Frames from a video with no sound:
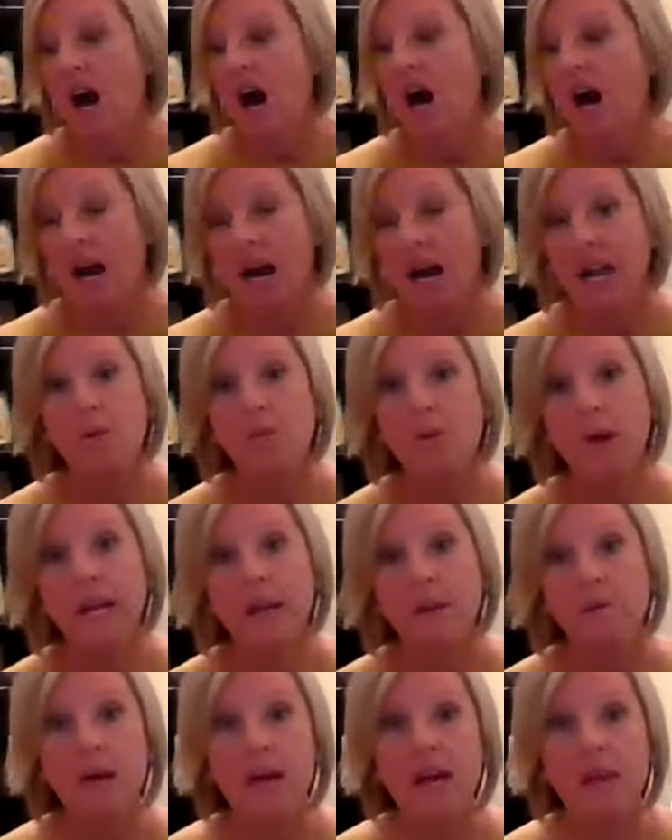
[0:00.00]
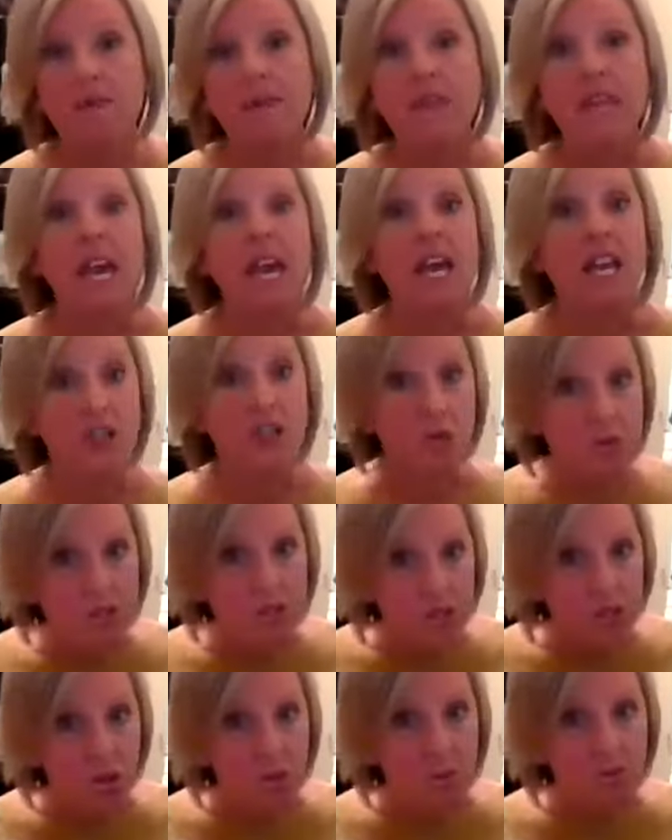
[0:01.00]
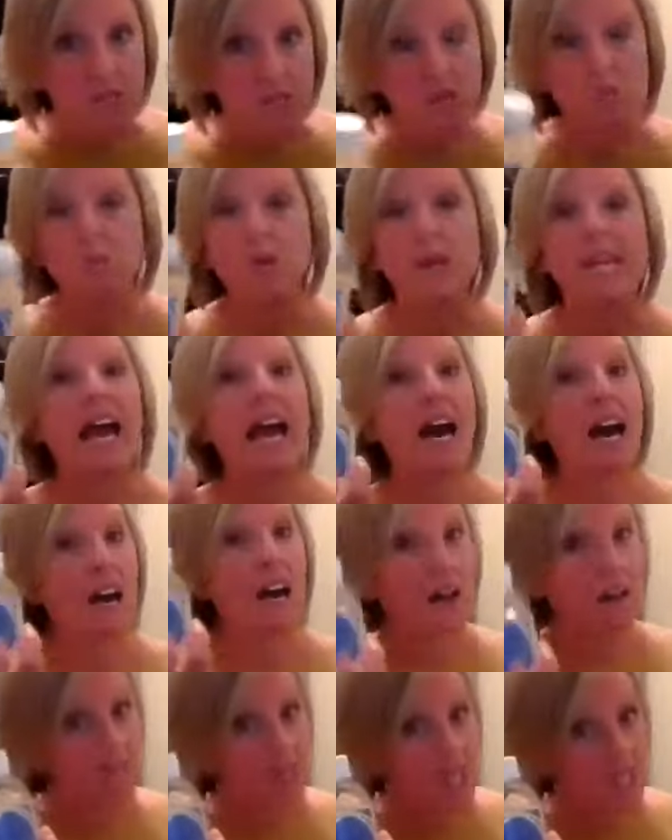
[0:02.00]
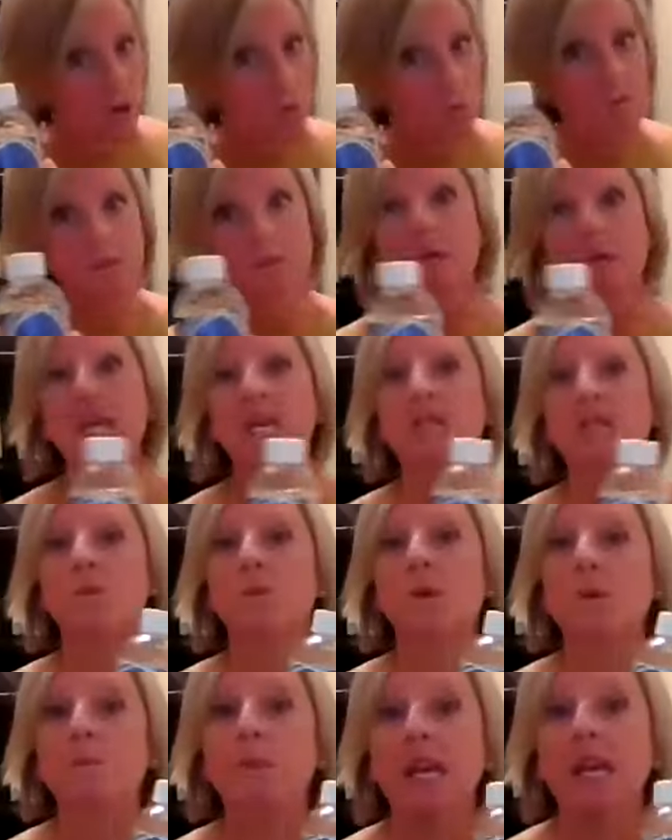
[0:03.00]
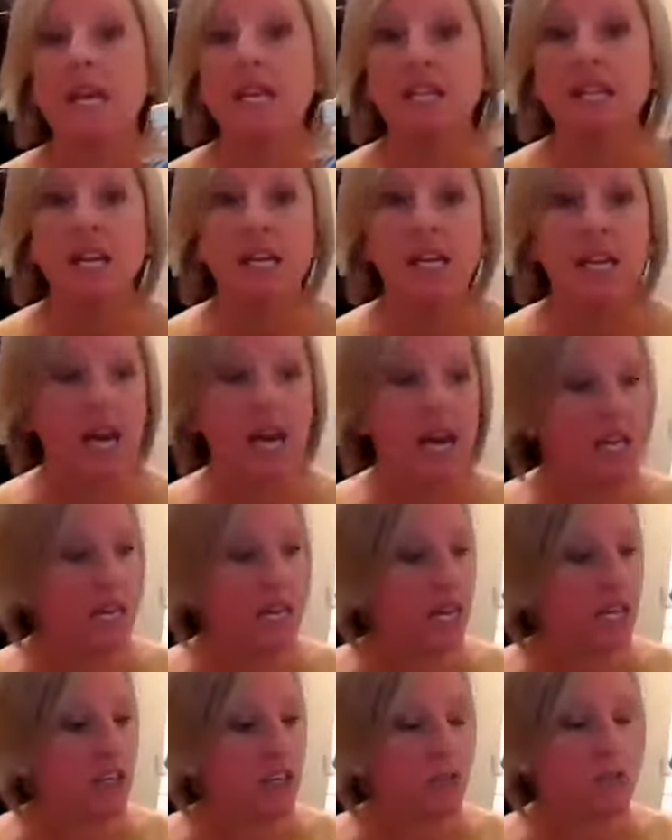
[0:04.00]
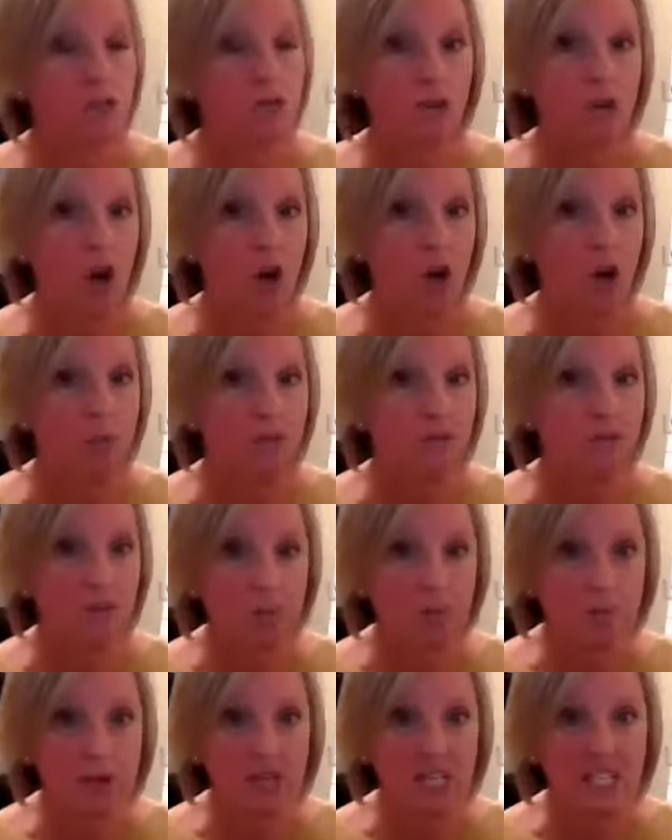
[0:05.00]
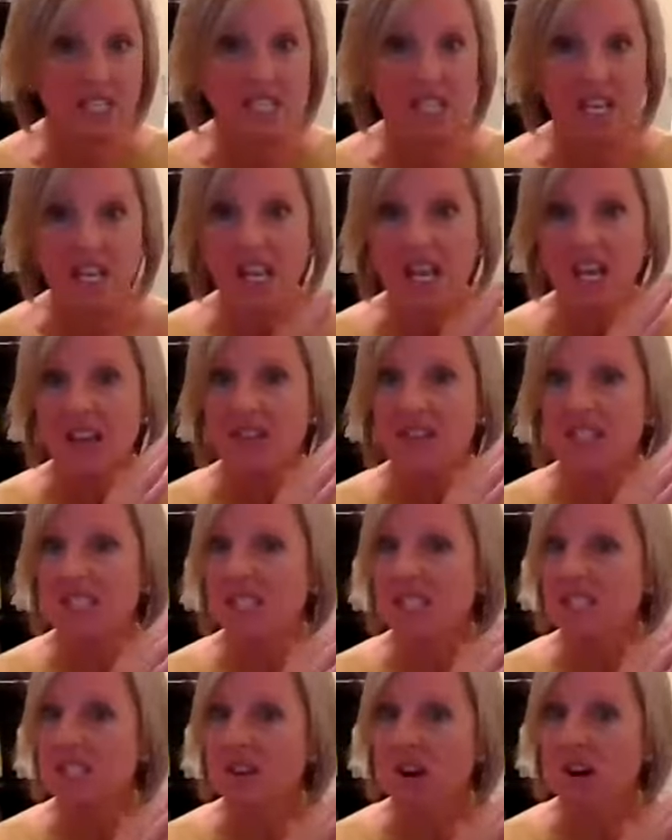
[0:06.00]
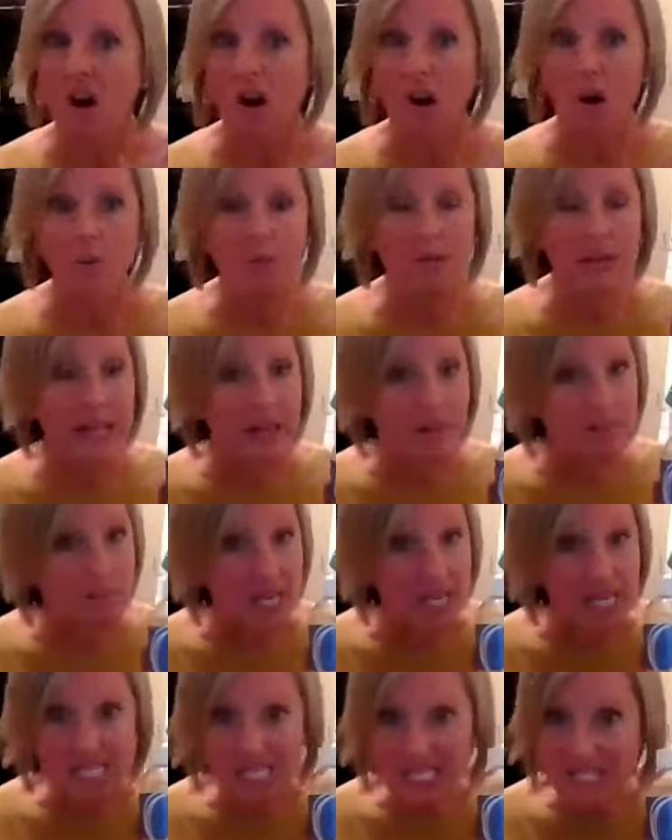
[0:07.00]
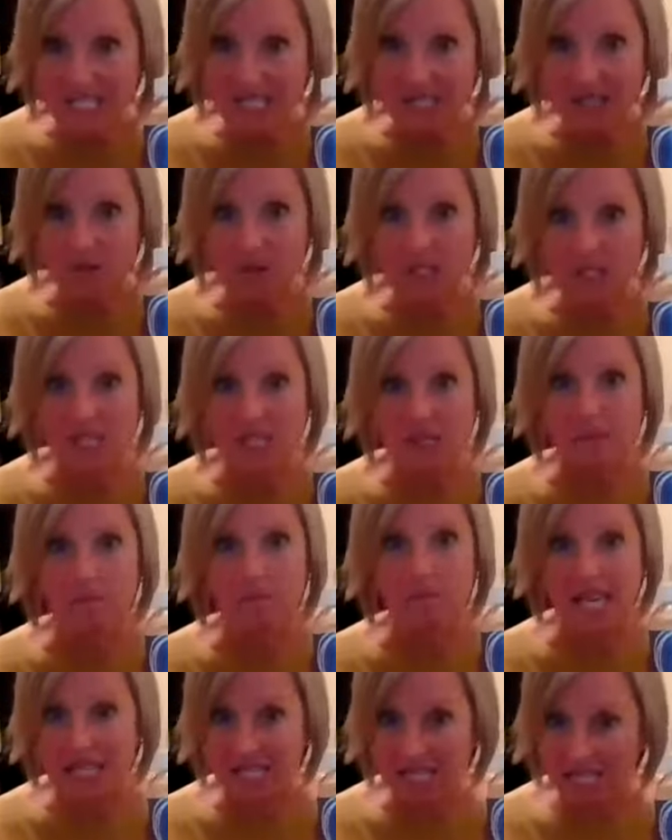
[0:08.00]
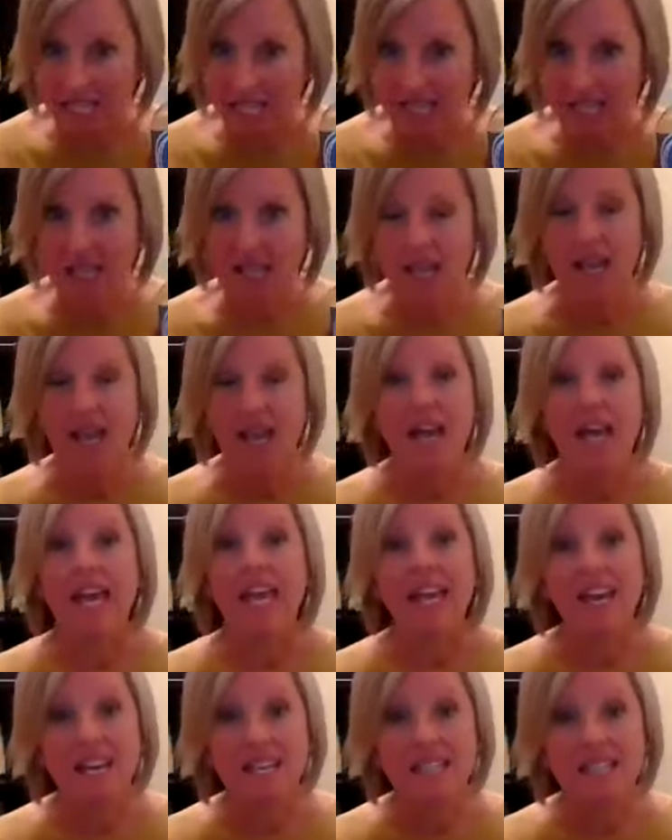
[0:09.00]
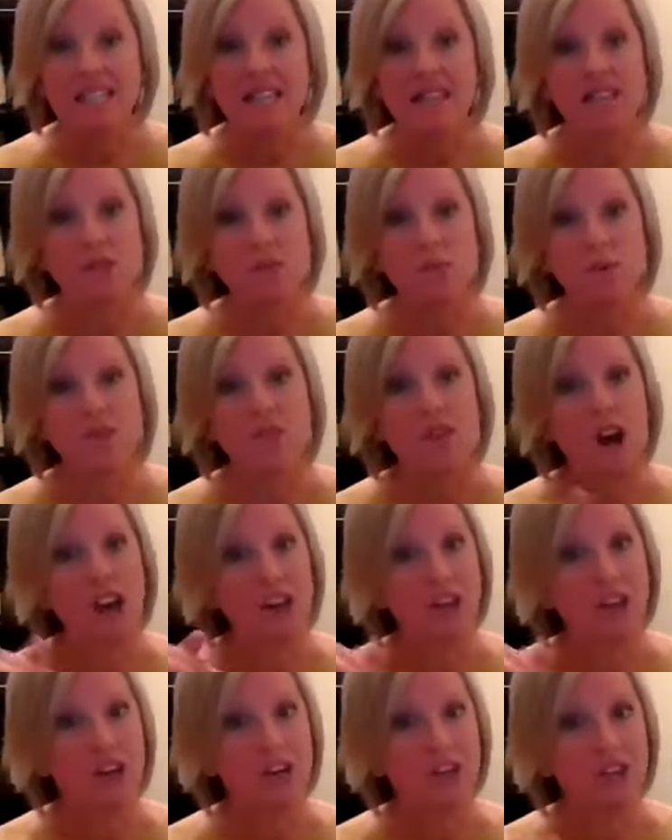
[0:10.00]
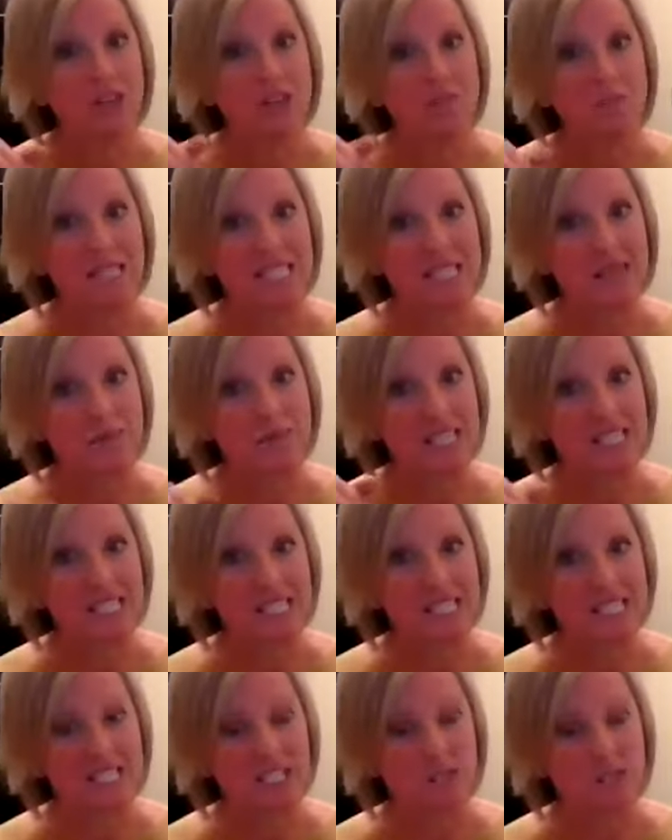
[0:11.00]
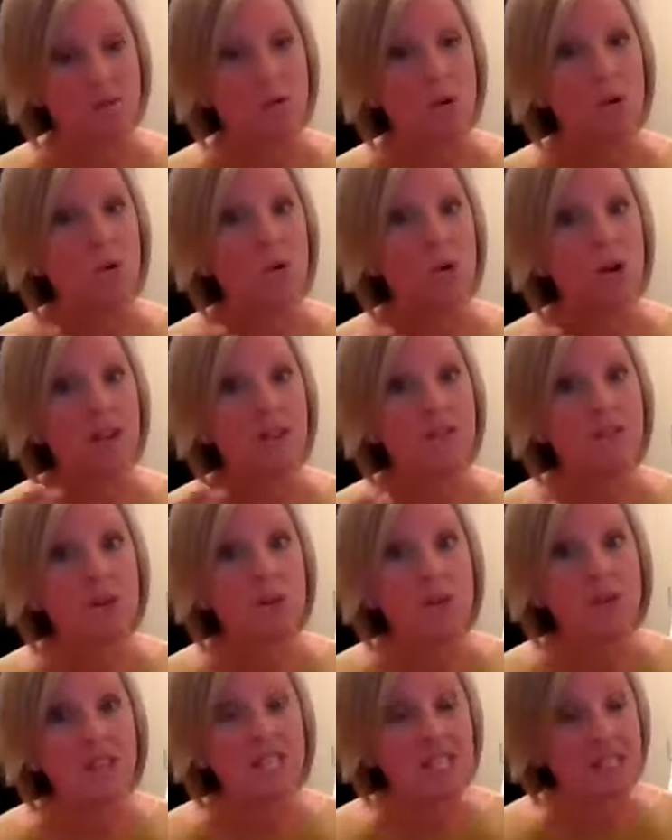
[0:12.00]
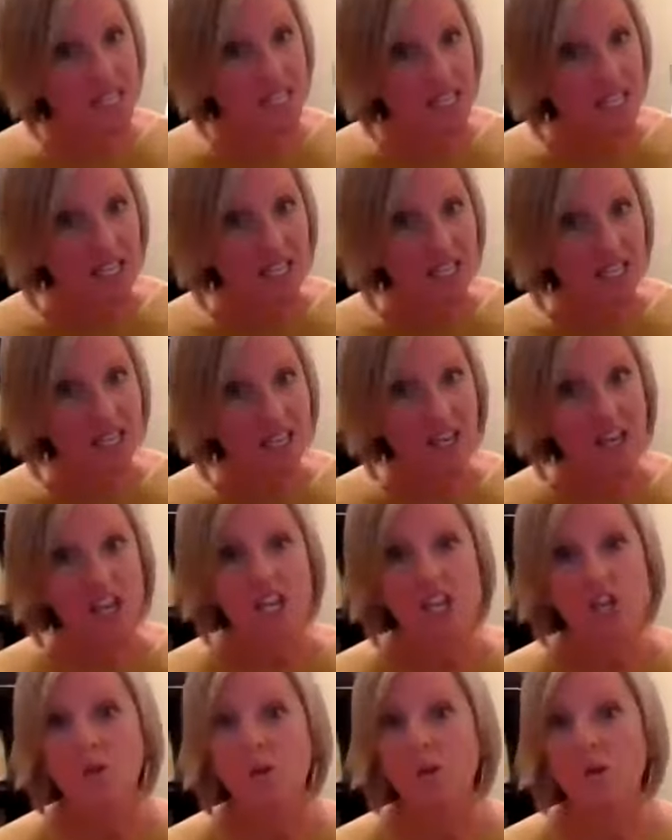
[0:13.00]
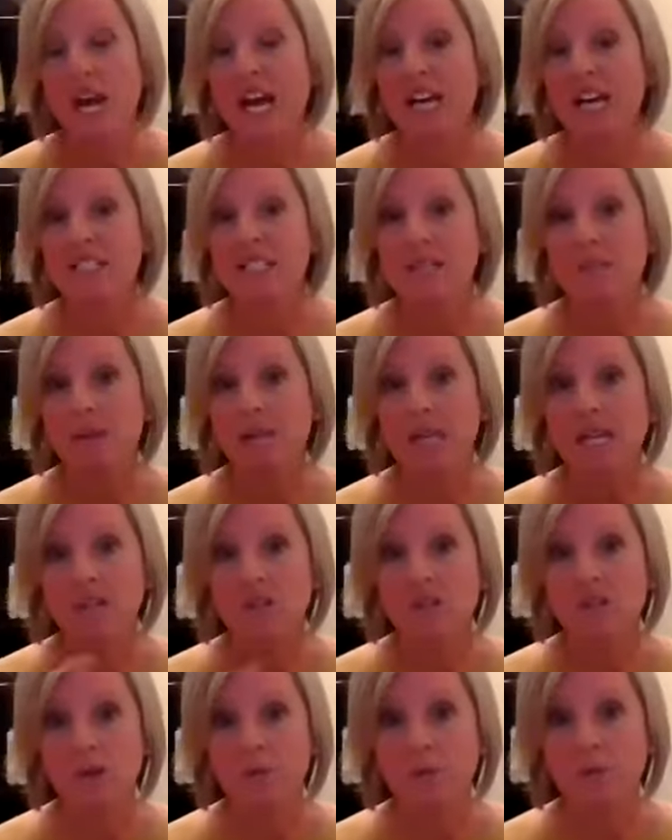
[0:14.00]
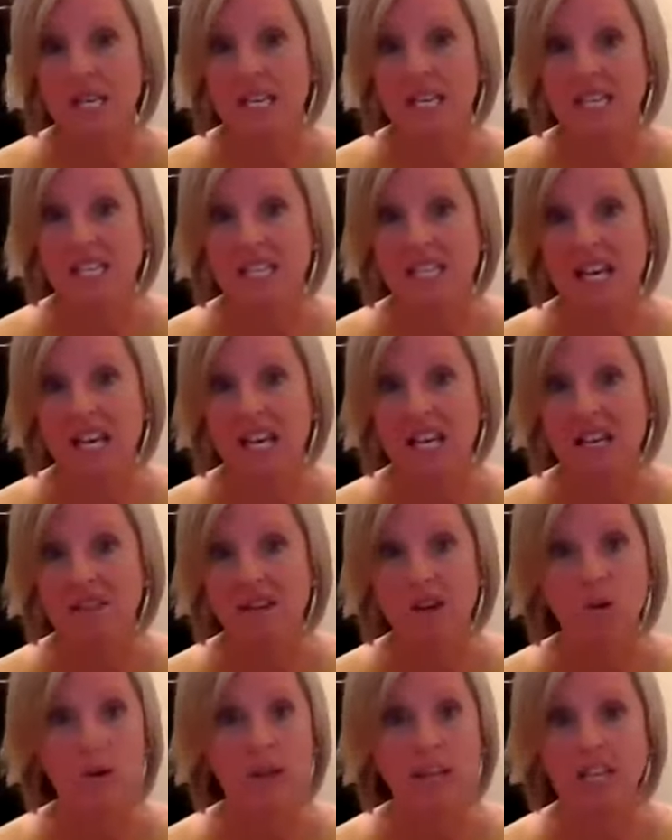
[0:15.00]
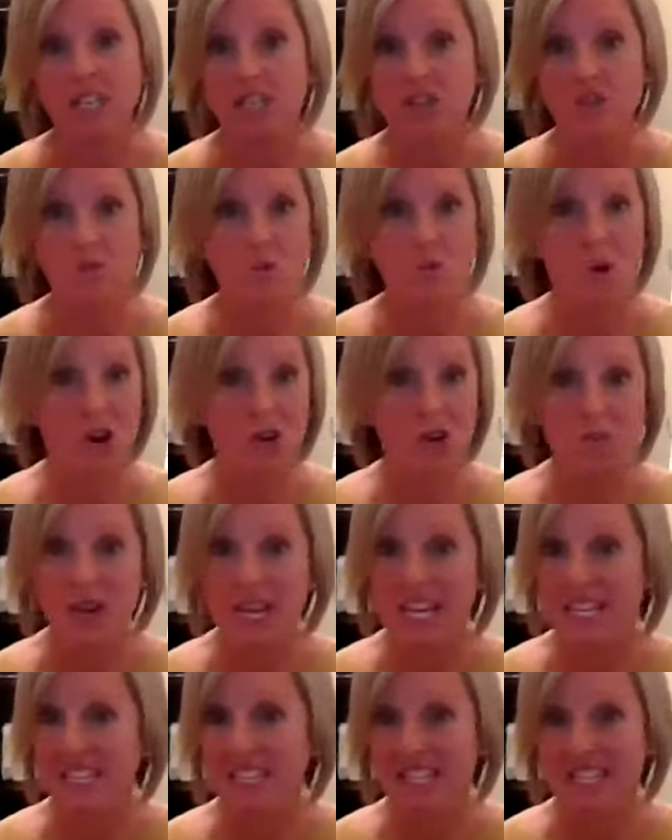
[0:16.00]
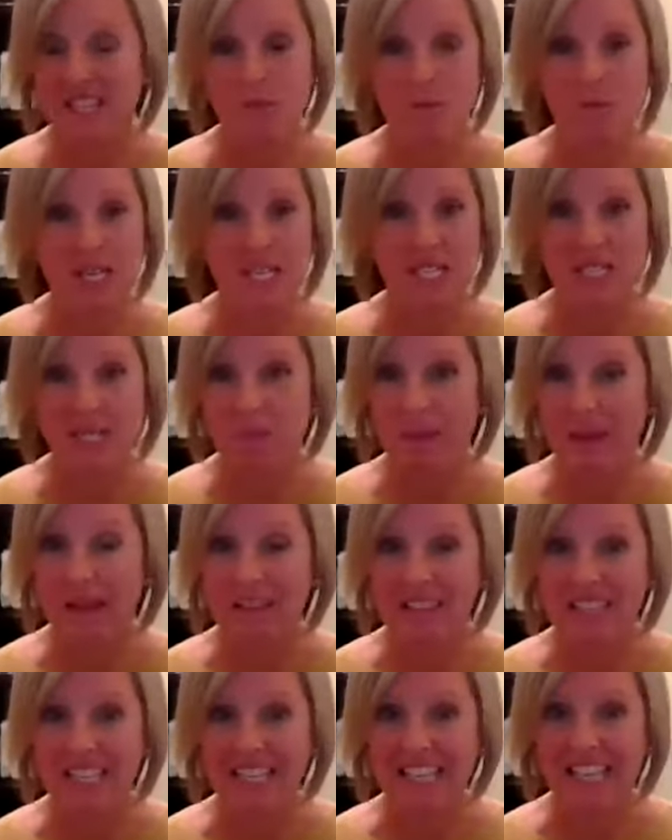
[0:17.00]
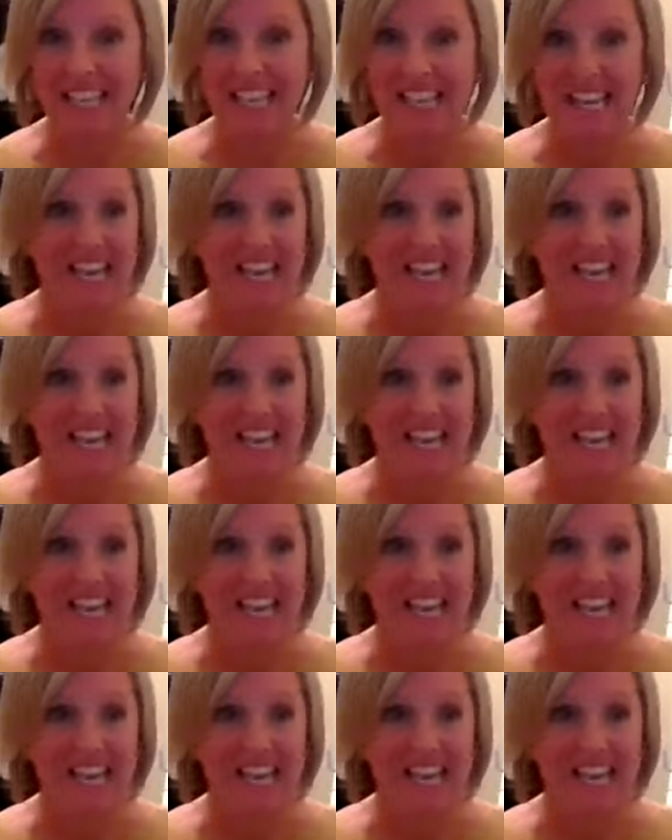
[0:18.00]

I recommend the ENJO soaps. We have soaps because we're made, again, at a neutral carbon footprint. This is all plant-based, which is amazing. And this will not hurt my septic system, or if you're in the city, you won't actually be contributing to anything going into the waterways that the municipality